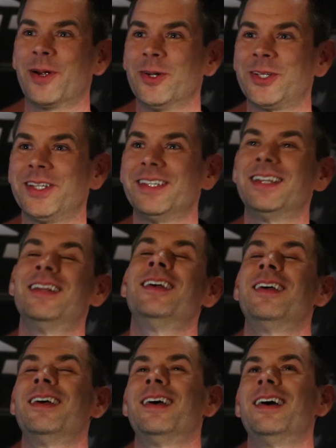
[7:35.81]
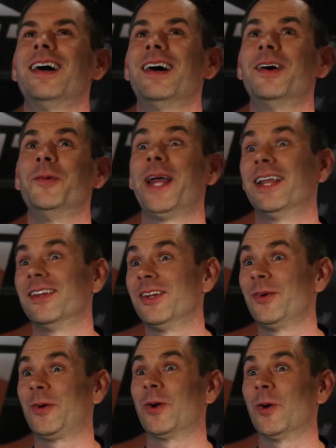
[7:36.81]
person. We had a
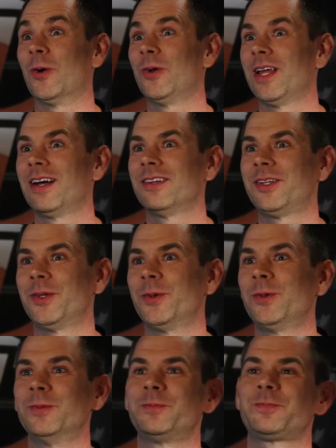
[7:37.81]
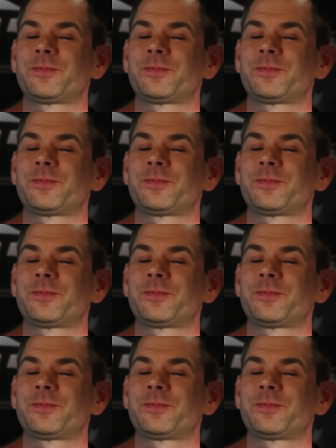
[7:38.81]
little girl now too.